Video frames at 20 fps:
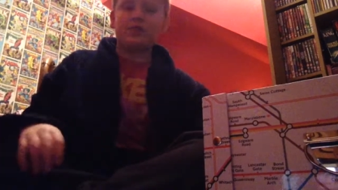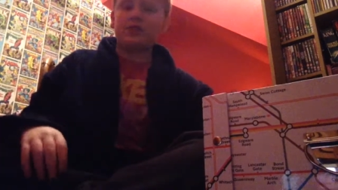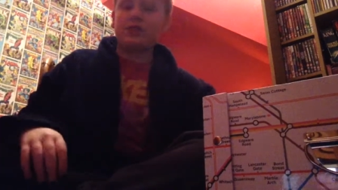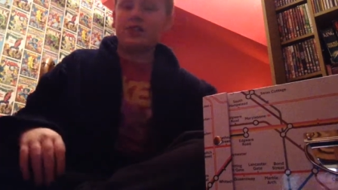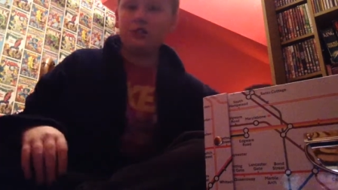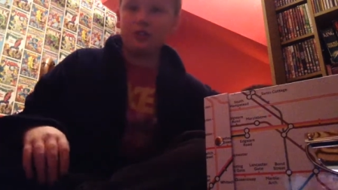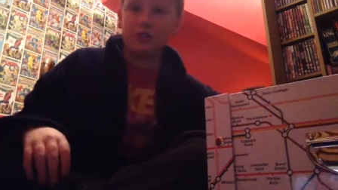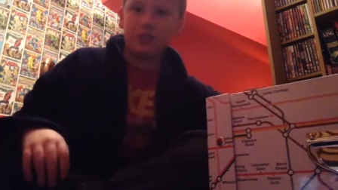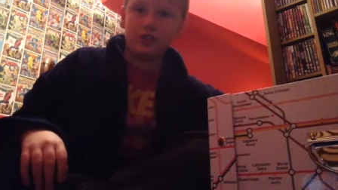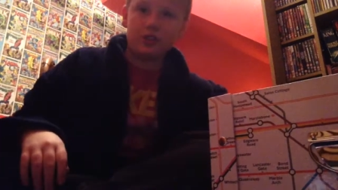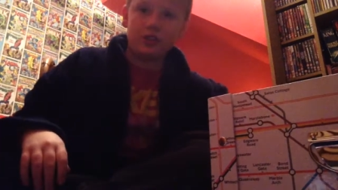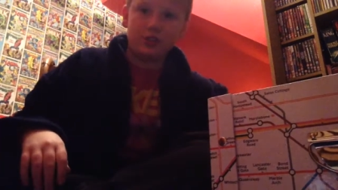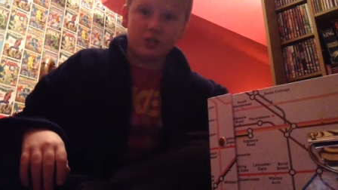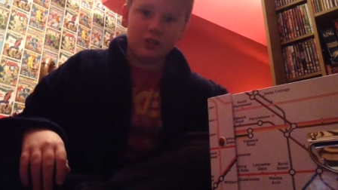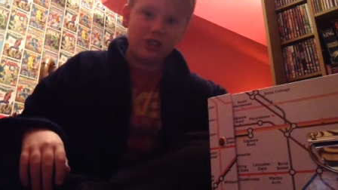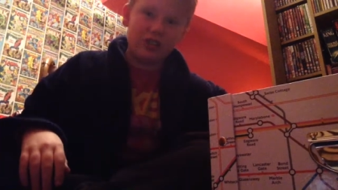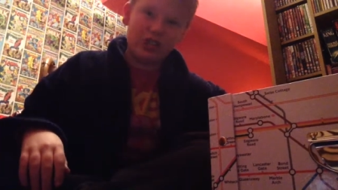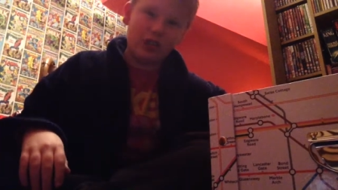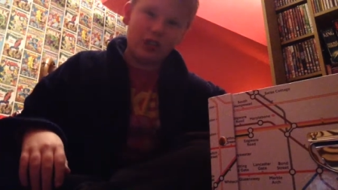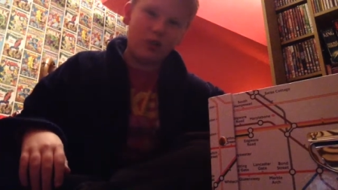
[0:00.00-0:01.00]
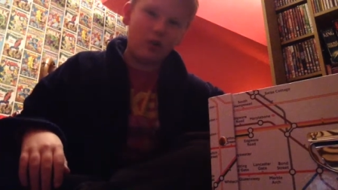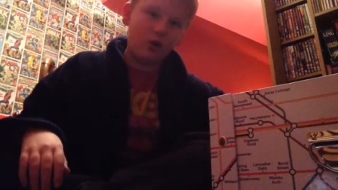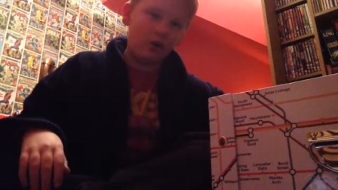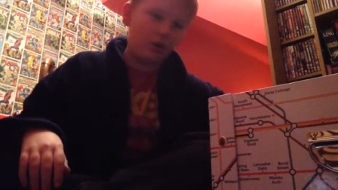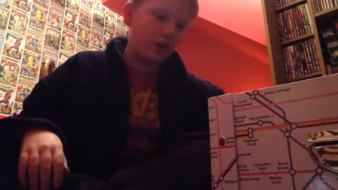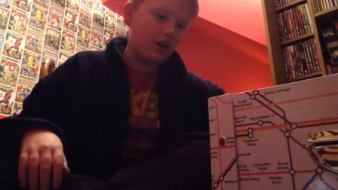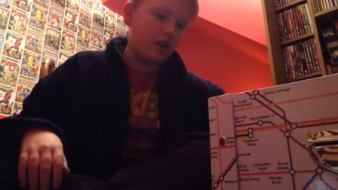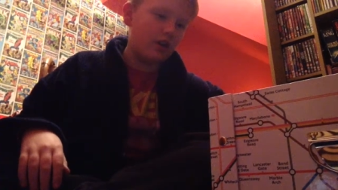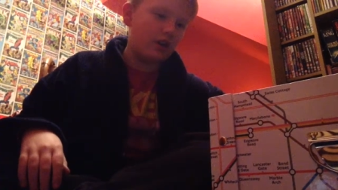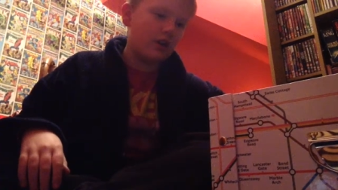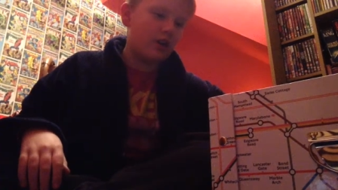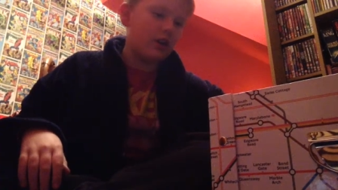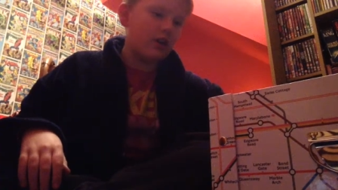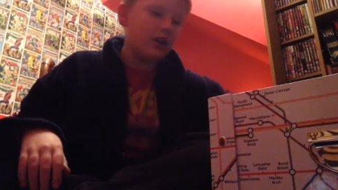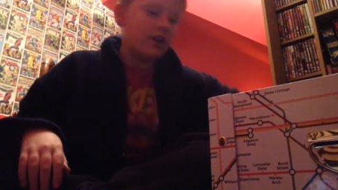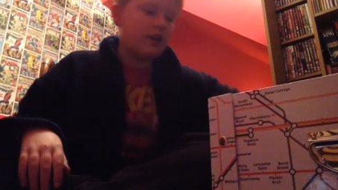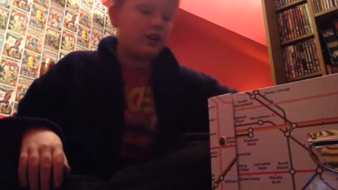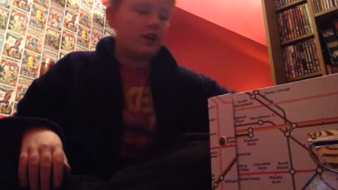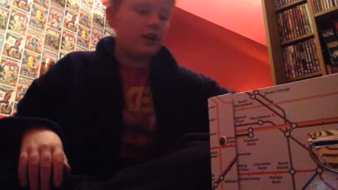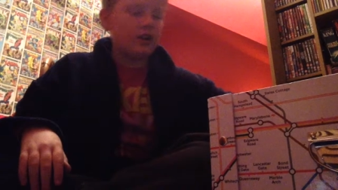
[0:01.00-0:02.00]
still, still horror.
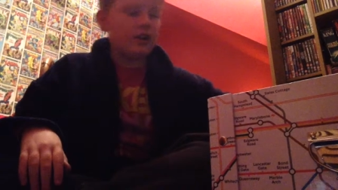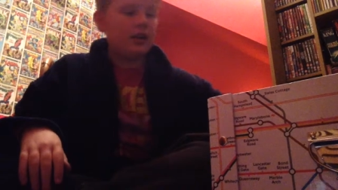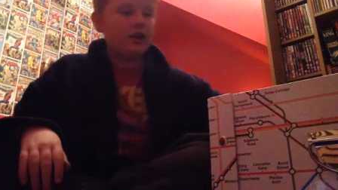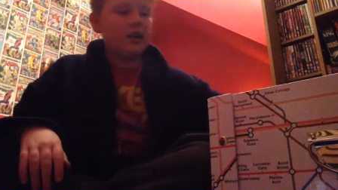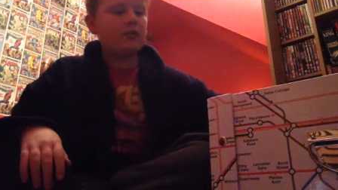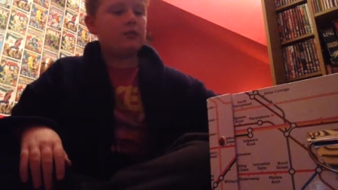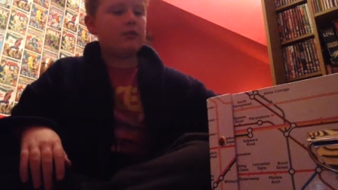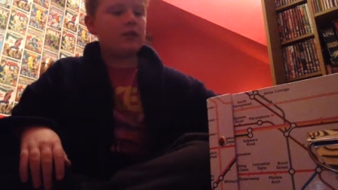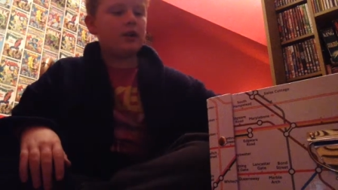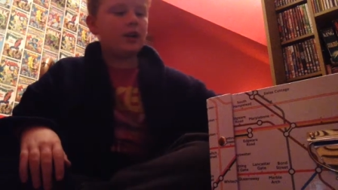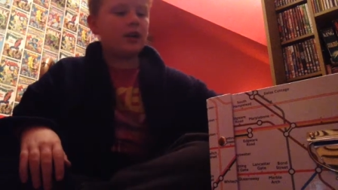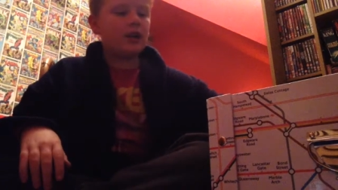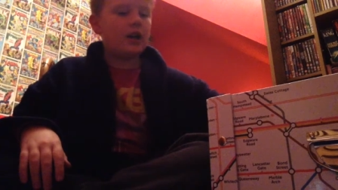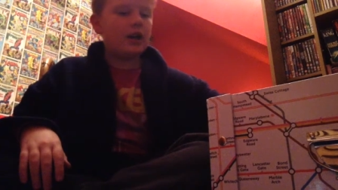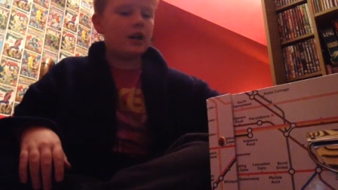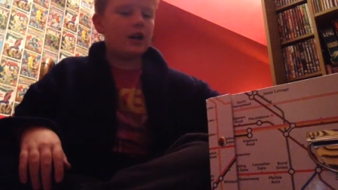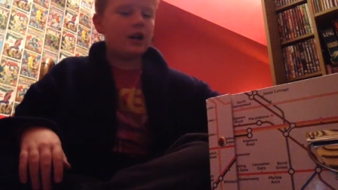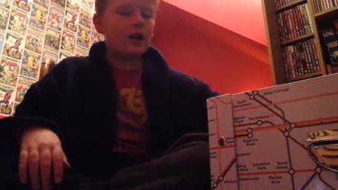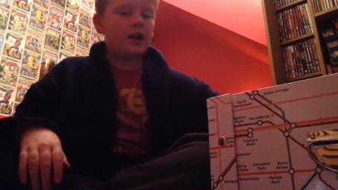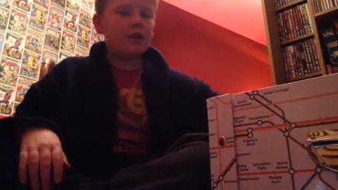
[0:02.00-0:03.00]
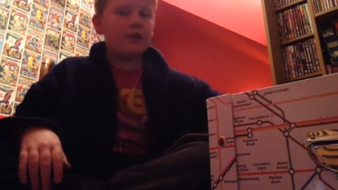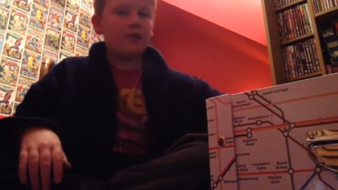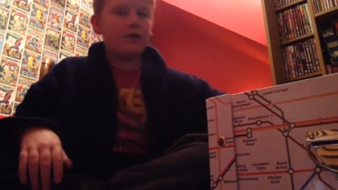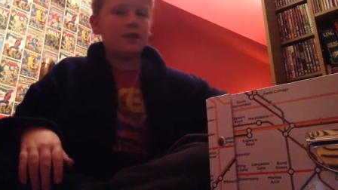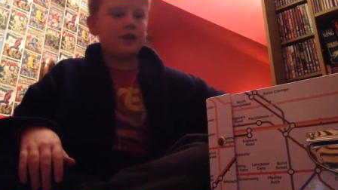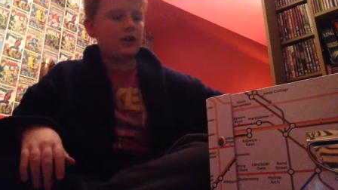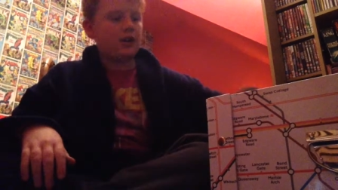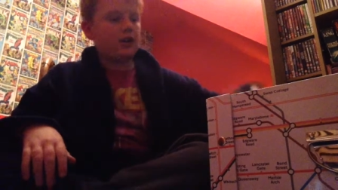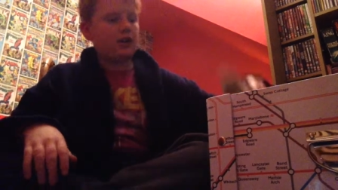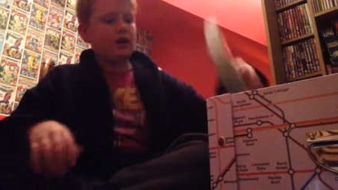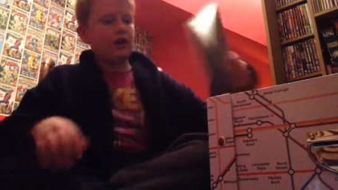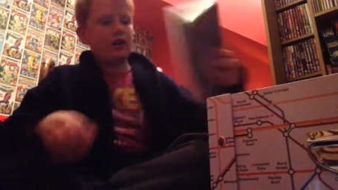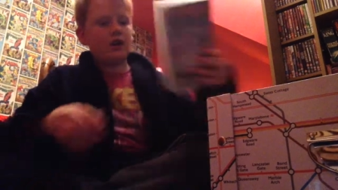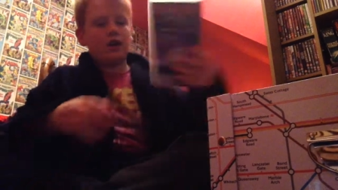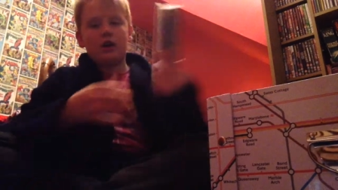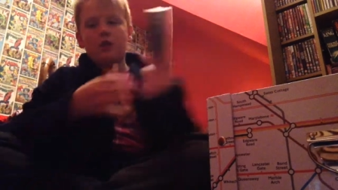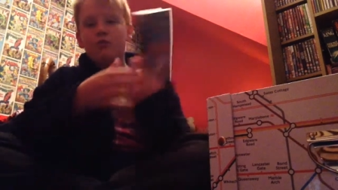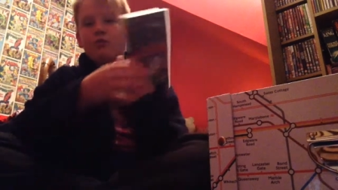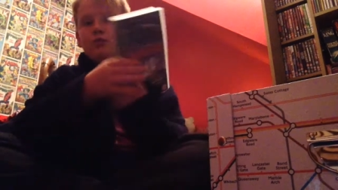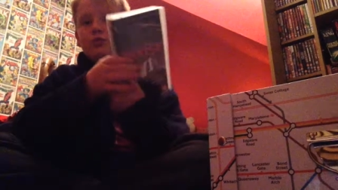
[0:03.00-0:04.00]
Um, I have
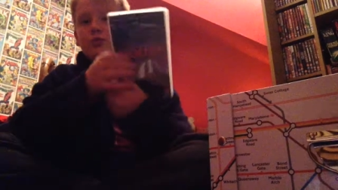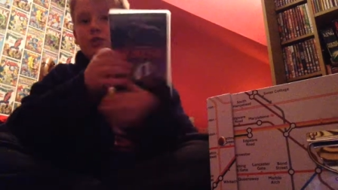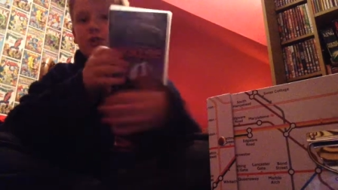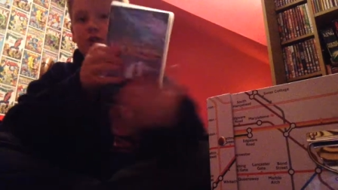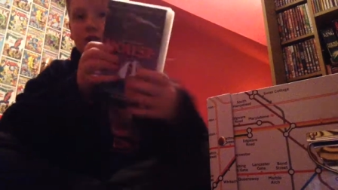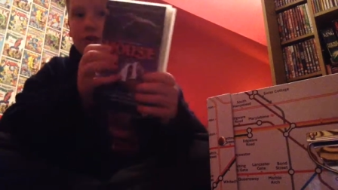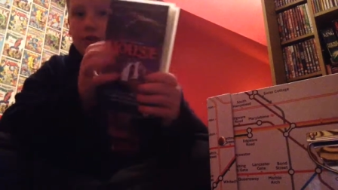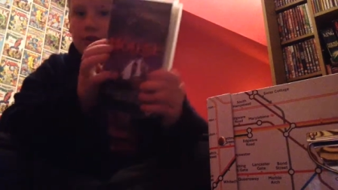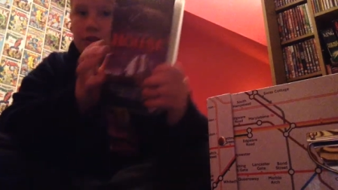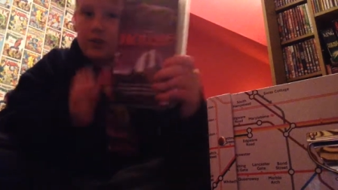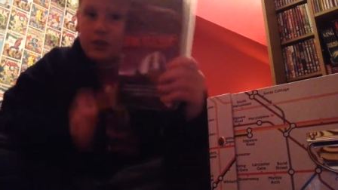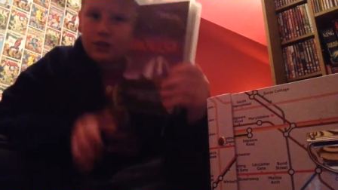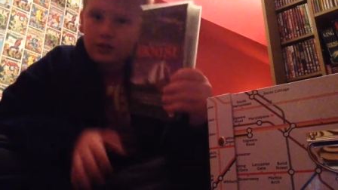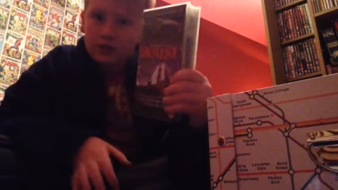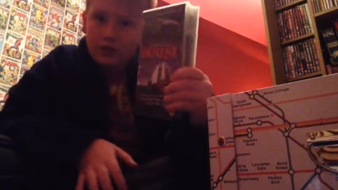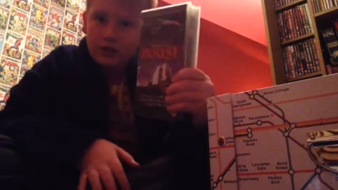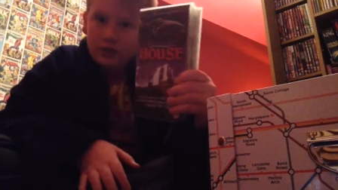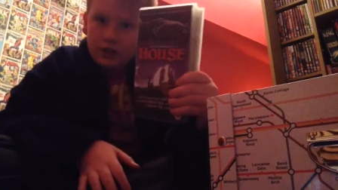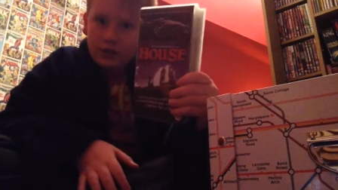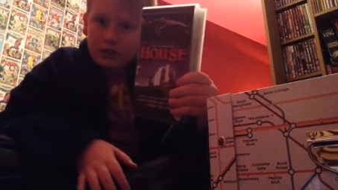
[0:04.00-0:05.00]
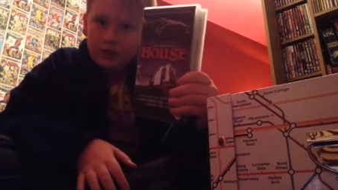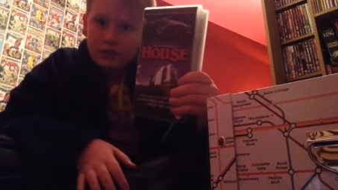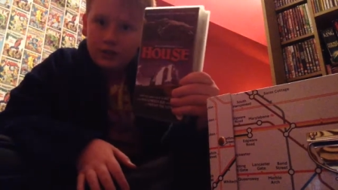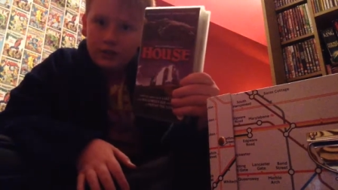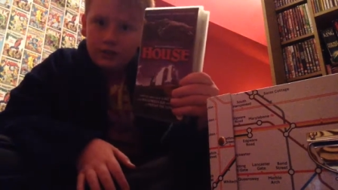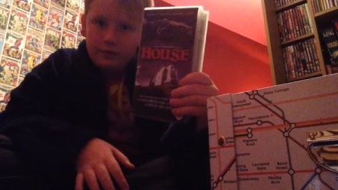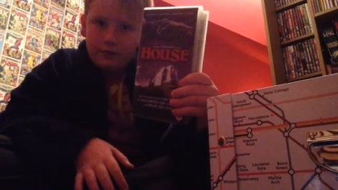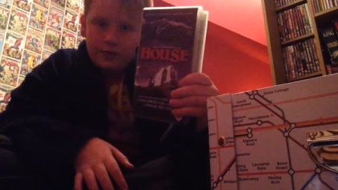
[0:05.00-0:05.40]
House on